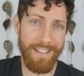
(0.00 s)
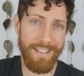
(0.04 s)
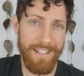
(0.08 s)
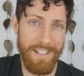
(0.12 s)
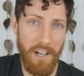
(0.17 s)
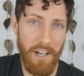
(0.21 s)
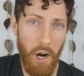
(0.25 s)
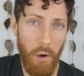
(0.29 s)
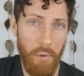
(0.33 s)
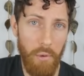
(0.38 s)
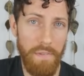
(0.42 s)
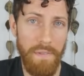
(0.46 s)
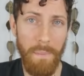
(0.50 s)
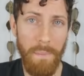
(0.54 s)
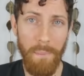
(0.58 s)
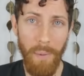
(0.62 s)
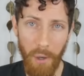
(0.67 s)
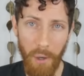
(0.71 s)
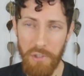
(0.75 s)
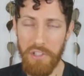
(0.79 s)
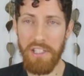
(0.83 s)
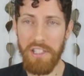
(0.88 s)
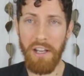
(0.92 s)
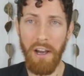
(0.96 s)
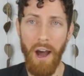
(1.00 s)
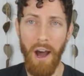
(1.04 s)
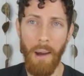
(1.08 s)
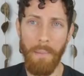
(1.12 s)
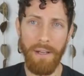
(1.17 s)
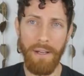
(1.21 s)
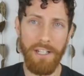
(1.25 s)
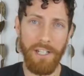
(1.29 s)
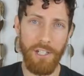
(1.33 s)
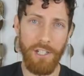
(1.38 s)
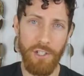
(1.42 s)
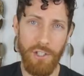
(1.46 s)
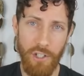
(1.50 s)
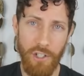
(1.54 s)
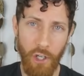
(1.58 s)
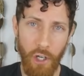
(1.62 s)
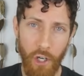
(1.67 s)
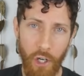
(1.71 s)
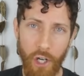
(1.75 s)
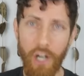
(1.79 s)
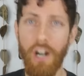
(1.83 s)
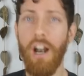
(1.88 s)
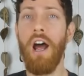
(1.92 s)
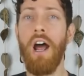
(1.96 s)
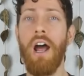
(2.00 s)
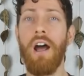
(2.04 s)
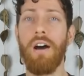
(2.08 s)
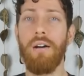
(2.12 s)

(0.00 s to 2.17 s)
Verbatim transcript: Let's start with the most common concern